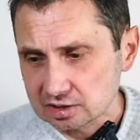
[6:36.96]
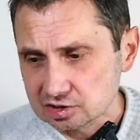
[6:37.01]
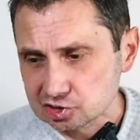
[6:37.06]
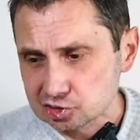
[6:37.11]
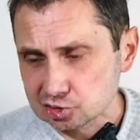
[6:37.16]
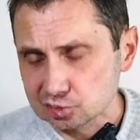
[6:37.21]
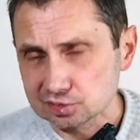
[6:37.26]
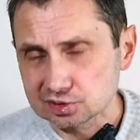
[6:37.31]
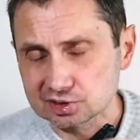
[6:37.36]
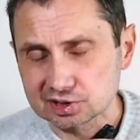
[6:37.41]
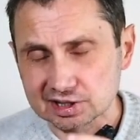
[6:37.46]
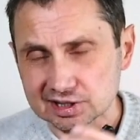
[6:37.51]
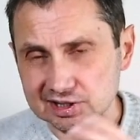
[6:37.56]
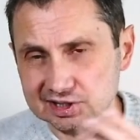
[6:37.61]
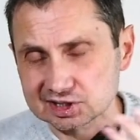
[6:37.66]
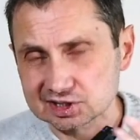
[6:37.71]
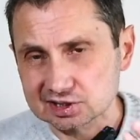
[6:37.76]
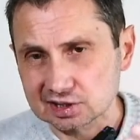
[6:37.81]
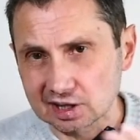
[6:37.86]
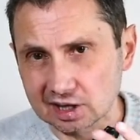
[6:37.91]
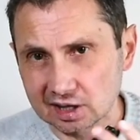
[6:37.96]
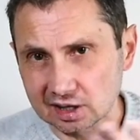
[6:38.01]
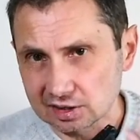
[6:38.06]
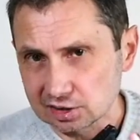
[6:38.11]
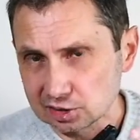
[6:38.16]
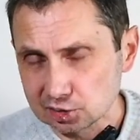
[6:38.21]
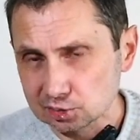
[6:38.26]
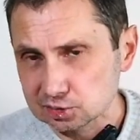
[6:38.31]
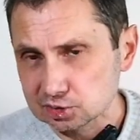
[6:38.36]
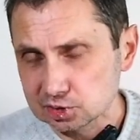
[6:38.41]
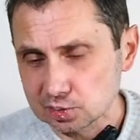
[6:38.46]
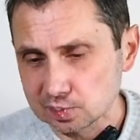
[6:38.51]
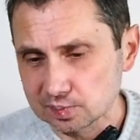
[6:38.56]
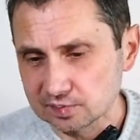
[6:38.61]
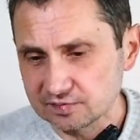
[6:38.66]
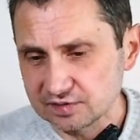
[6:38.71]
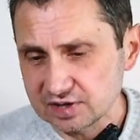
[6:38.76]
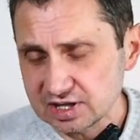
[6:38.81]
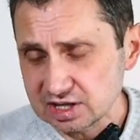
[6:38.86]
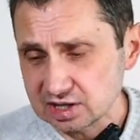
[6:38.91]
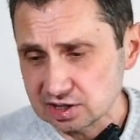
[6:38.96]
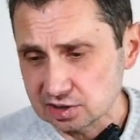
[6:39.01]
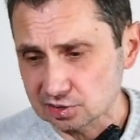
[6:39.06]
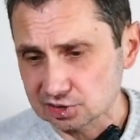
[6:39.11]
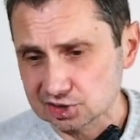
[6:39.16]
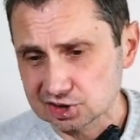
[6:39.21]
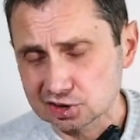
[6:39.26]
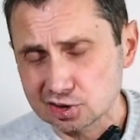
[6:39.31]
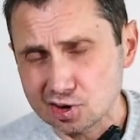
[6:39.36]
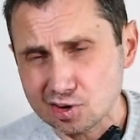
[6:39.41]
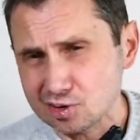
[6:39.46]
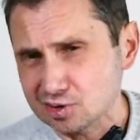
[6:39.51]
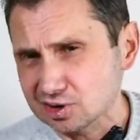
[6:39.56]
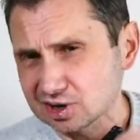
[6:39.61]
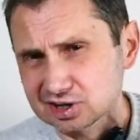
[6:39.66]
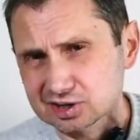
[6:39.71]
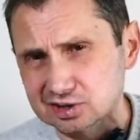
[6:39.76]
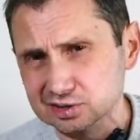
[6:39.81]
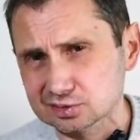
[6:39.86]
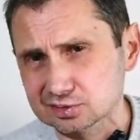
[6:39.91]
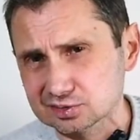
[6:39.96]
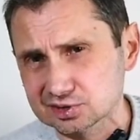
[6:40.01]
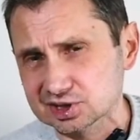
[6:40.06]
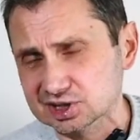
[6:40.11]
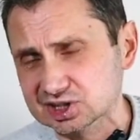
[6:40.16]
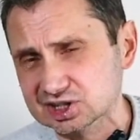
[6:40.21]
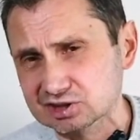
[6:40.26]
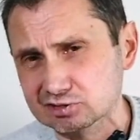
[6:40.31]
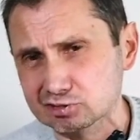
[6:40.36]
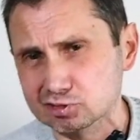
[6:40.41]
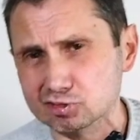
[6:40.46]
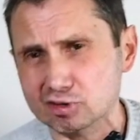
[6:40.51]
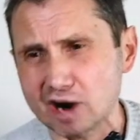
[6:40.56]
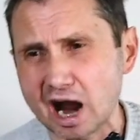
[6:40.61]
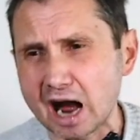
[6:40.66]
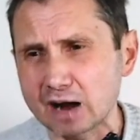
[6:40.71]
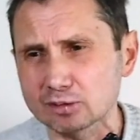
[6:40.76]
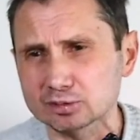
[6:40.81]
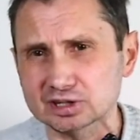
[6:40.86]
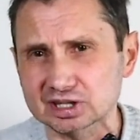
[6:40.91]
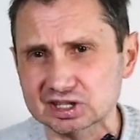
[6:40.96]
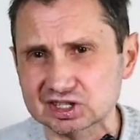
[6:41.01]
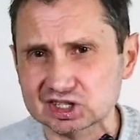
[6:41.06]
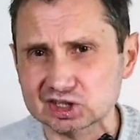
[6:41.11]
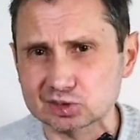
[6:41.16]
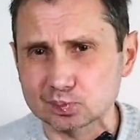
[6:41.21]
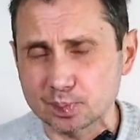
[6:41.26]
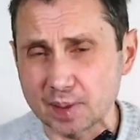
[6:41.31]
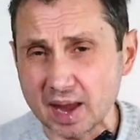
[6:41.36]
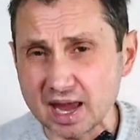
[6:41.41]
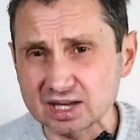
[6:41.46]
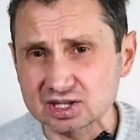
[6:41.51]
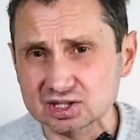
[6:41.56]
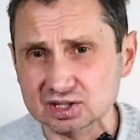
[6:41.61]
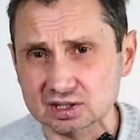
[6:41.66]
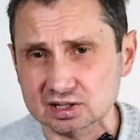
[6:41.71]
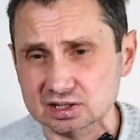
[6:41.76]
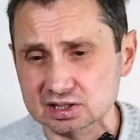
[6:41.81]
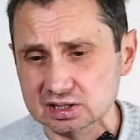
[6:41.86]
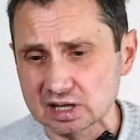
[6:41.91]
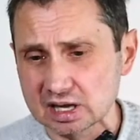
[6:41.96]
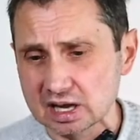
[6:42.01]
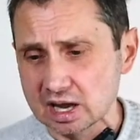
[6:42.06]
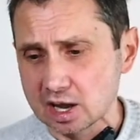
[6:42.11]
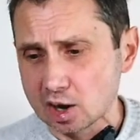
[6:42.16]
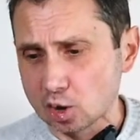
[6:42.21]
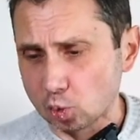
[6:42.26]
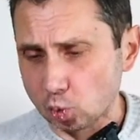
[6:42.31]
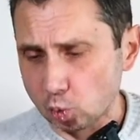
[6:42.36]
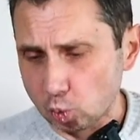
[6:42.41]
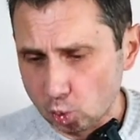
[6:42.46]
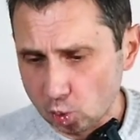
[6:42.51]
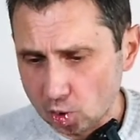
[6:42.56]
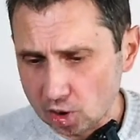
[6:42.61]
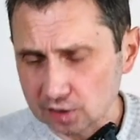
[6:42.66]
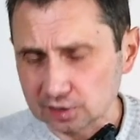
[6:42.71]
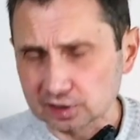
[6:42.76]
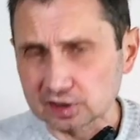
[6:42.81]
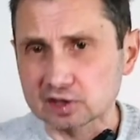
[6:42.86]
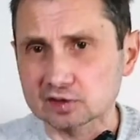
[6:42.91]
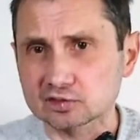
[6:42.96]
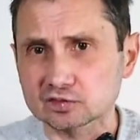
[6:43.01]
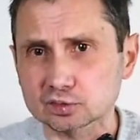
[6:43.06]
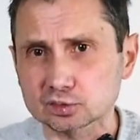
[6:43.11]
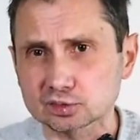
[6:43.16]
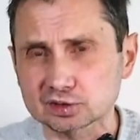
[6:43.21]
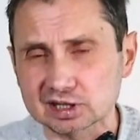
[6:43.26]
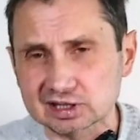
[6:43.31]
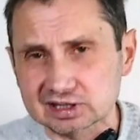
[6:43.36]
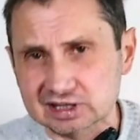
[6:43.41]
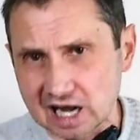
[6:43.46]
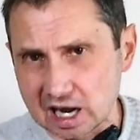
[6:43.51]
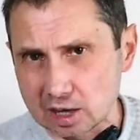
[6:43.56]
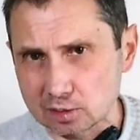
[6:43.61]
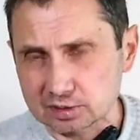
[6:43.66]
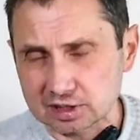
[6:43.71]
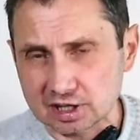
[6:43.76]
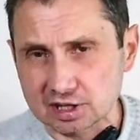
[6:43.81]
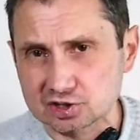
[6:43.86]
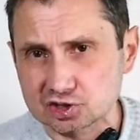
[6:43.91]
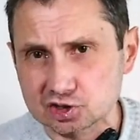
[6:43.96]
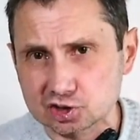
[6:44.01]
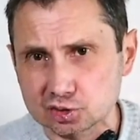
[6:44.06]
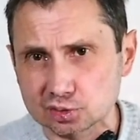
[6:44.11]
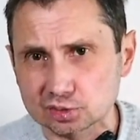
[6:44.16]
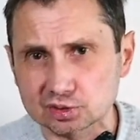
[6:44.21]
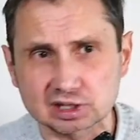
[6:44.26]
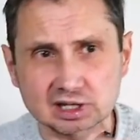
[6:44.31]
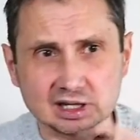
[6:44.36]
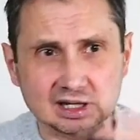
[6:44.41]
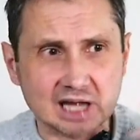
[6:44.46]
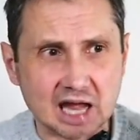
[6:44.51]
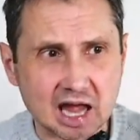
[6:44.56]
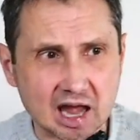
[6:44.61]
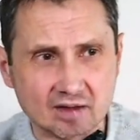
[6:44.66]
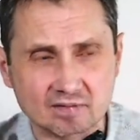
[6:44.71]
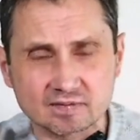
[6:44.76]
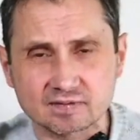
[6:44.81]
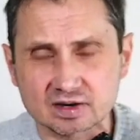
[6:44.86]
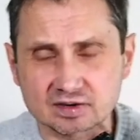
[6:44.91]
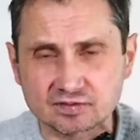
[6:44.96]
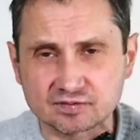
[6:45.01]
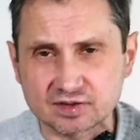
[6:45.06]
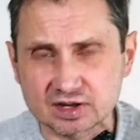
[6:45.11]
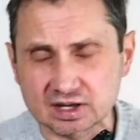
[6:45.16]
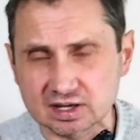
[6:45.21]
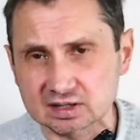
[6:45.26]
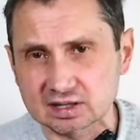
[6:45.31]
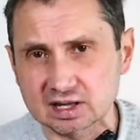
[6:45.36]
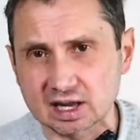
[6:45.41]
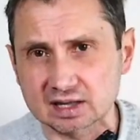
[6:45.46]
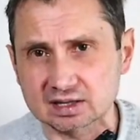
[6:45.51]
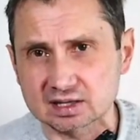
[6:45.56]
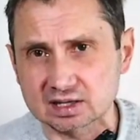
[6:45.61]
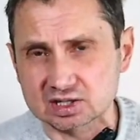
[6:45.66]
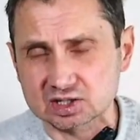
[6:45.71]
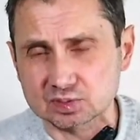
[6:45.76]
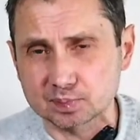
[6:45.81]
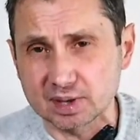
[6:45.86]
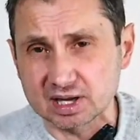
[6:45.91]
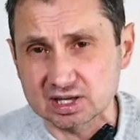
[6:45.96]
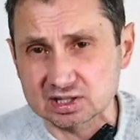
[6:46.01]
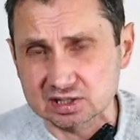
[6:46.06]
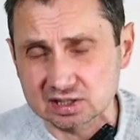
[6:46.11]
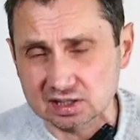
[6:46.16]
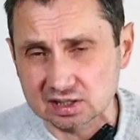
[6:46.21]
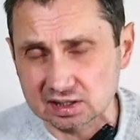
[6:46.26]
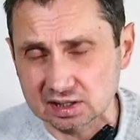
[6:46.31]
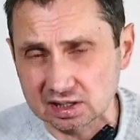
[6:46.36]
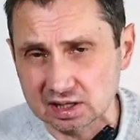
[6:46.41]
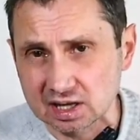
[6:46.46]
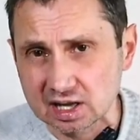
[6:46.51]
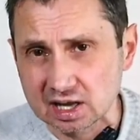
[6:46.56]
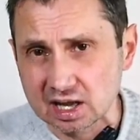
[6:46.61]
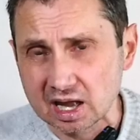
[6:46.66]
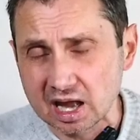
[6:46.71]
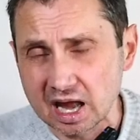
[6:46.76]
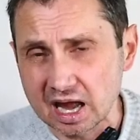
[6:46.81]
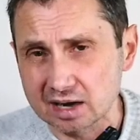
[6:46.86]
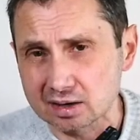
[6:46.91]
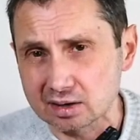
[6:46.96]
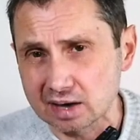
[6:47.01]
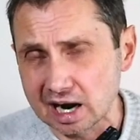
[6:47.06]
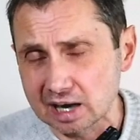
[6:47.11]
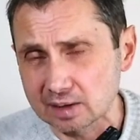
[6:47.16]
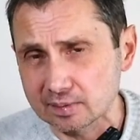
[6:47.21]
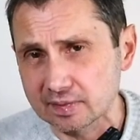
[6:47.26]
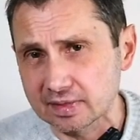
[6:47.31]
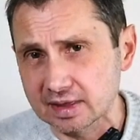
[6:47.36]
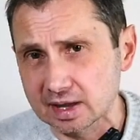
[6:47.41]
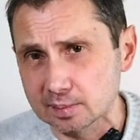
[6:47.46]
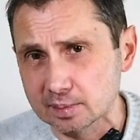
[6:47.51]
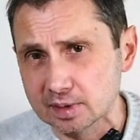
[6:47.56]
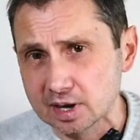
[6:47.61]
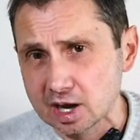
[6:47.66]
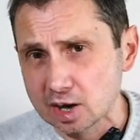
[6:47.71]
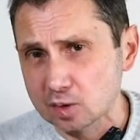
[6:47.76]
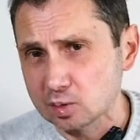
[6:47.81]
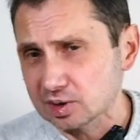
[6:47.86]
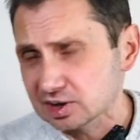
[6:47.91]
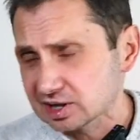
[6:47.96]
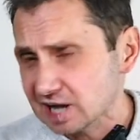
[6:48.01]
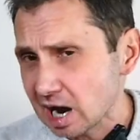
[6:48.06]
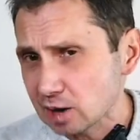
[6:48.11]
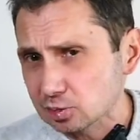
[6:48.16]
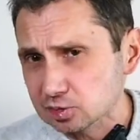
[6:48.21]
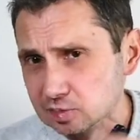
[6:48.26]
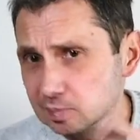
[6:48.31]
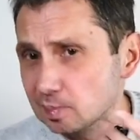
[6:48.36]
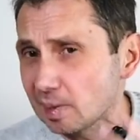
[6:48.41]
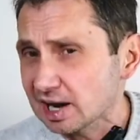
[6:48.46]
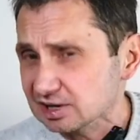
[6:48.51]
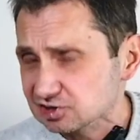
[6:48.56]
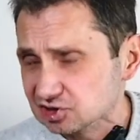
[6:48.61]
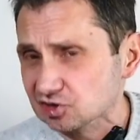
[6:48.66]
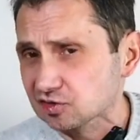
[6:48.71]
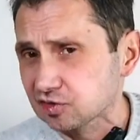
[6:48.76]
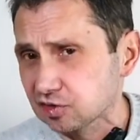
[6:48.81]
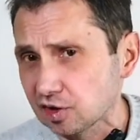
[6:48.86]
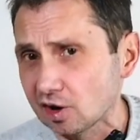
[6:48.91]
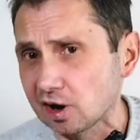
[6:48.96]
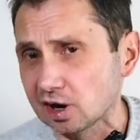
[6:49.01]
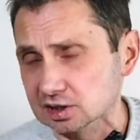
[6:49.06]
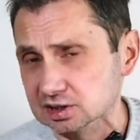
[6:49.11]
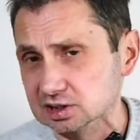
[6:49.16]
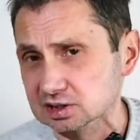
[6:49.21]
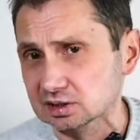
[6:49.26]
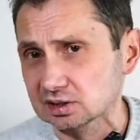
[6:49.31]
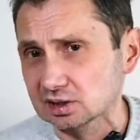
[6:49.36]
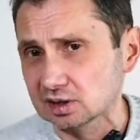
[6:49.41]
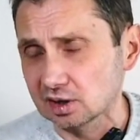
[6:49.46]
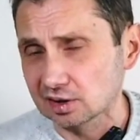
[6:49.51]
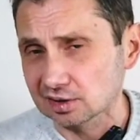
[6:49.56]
shoot this YouTube videos going into these crowded spaces, walking through the town and shooting everything that is basically around them without much thought.